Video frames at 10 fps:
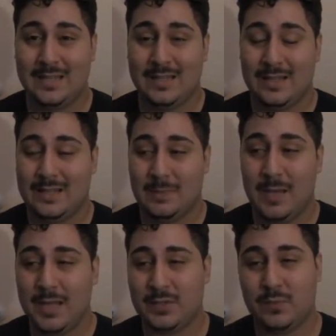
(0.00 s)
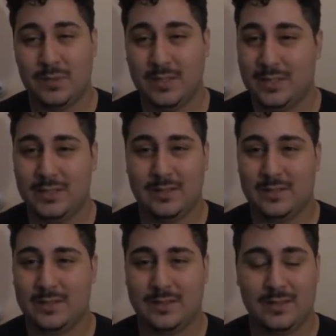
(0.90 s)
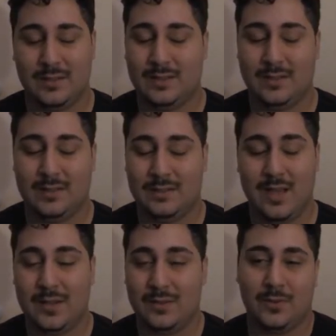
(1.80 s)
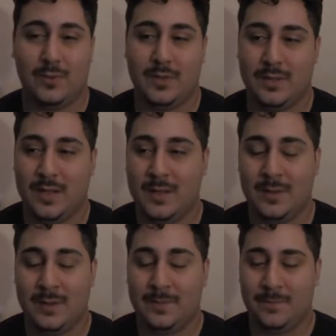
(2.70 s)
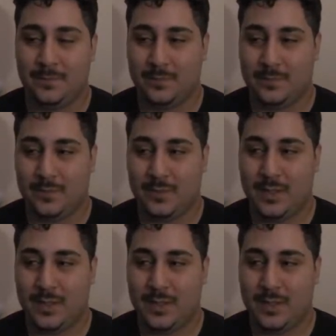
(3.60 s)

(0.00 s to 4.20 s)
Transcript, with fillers: this patch really just, I don't know, man. It